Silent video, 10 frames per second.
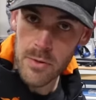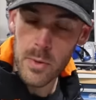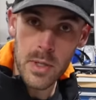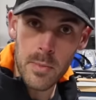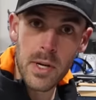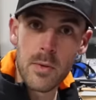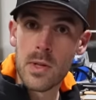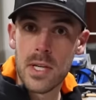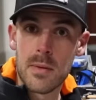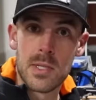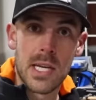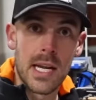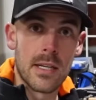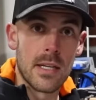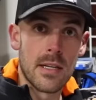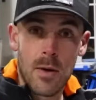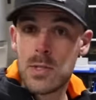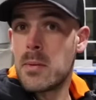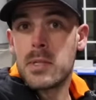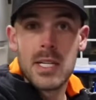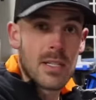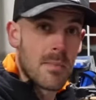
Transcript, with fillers: of 3D printing really comes in handy. I was able to take